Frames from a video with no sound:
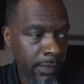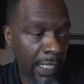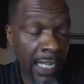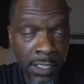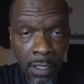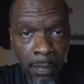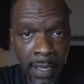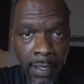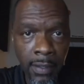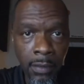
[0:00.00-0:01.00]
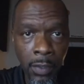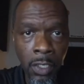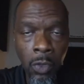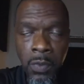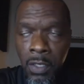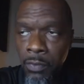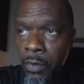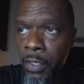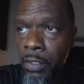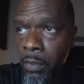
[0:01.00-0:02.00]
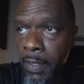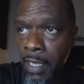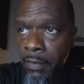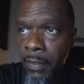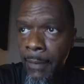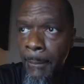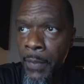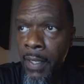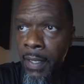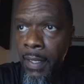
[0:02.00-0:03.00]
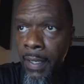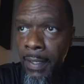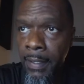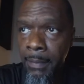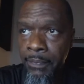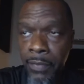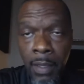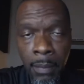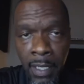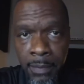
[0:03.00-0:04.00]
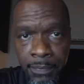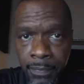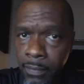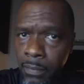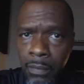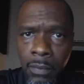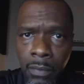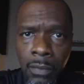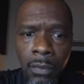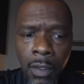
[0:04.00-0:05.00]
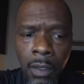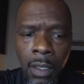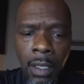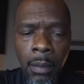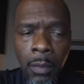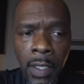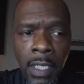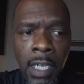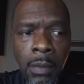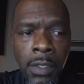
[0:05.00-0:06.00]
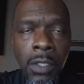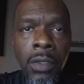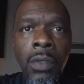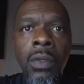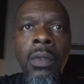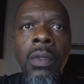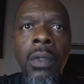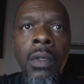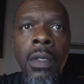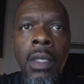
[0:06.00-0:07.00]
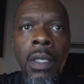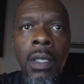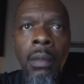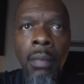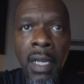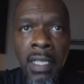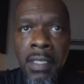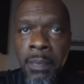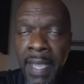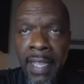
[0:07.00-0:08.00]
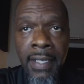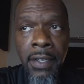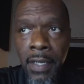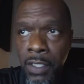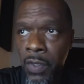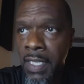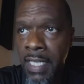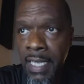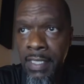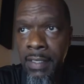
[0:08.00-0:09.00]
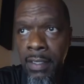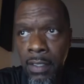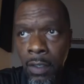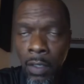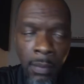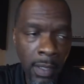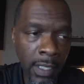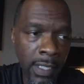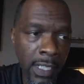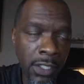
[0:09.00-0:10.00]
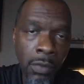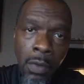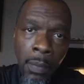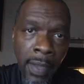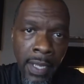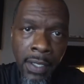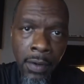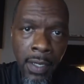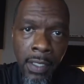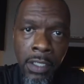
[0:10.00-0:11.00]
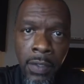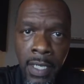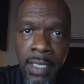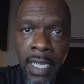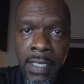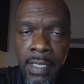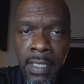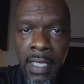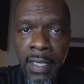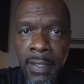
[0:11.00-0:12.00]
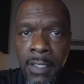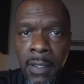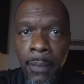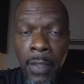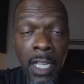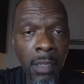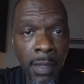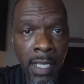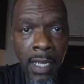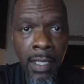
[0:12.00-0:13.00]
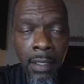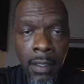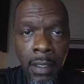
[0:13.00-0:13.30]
unless your bank recoups it for you or whatever. But when it comes to monies paid during the transaction, the only money that you will pay during the transaction is in the beginning.